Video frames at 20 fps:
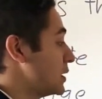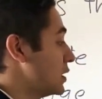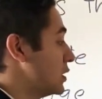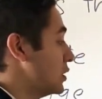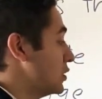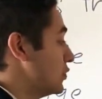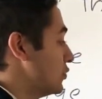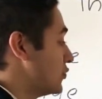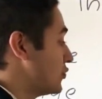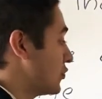
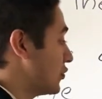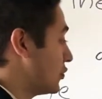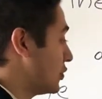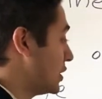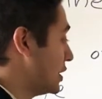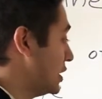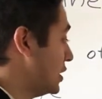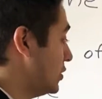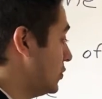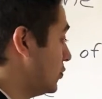So
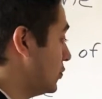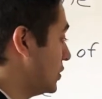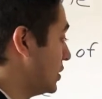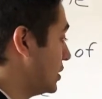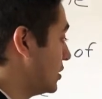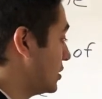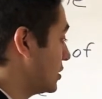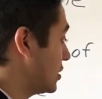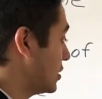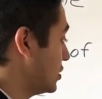here
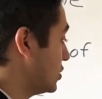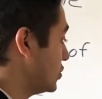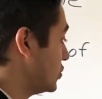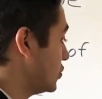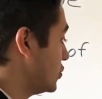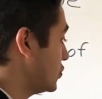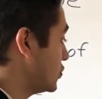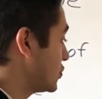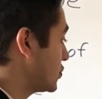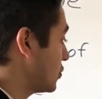we're going to
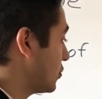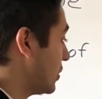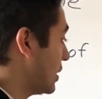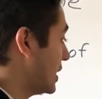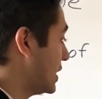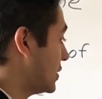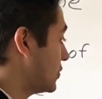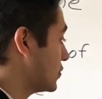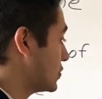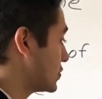use
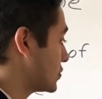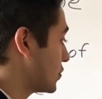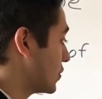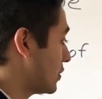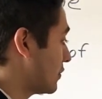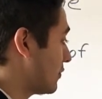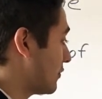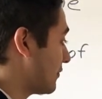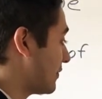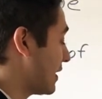y equals 1
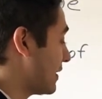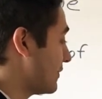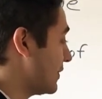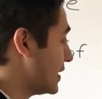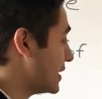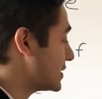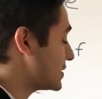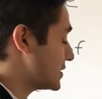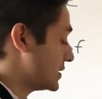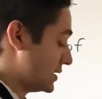over
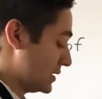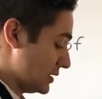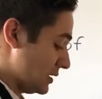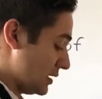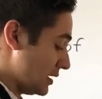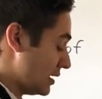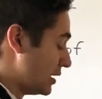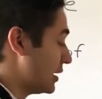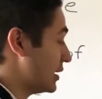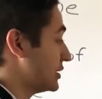
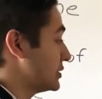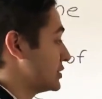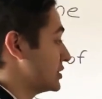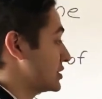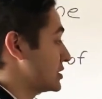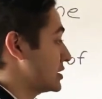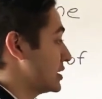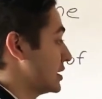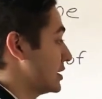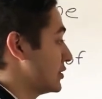5x.
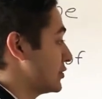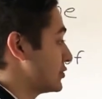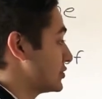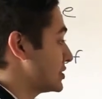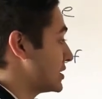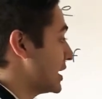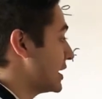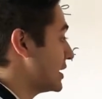Just a little side